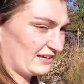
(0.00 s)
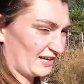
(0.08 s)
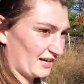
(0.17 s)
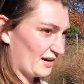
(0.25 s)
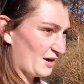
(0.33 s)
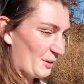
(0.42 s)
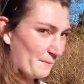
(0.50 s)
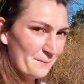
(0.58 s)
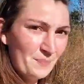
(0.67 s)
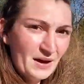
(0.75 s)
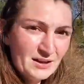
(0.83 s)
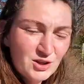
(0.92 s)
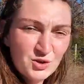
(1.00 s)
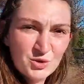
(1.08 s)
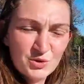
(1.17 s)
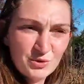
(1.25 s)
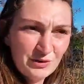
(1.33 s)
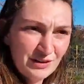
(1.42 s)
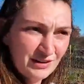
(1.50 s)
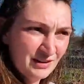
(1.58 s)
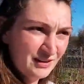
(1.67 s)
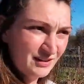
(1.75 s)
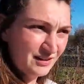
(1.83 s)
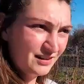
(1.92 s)
here, but you
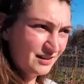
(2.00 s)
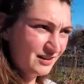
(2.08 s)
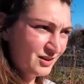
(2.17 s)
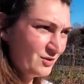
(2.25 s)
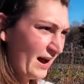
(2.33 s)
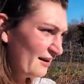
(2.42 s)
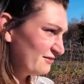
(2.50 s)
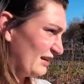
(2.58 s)
have